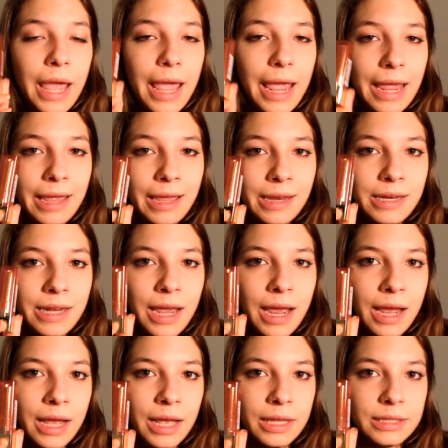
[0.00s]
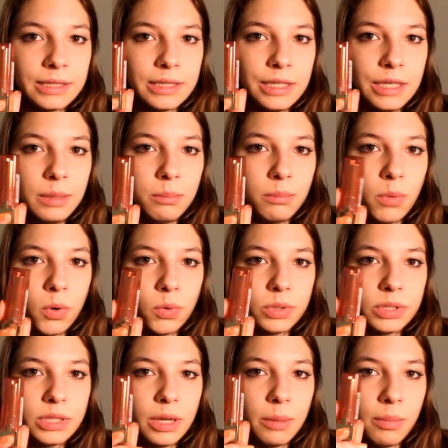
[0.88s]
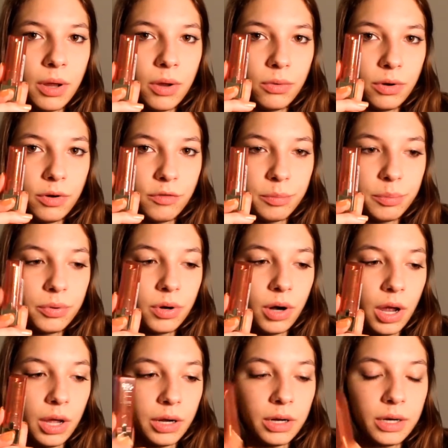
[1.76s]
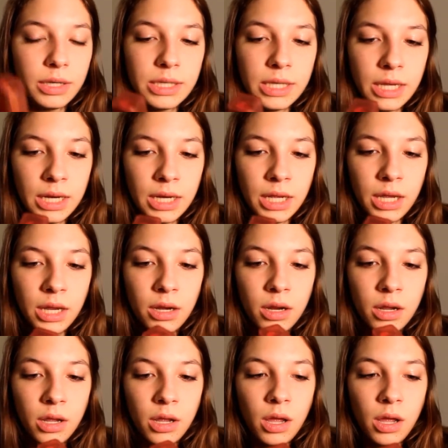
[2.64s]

and has the most amount of product in it.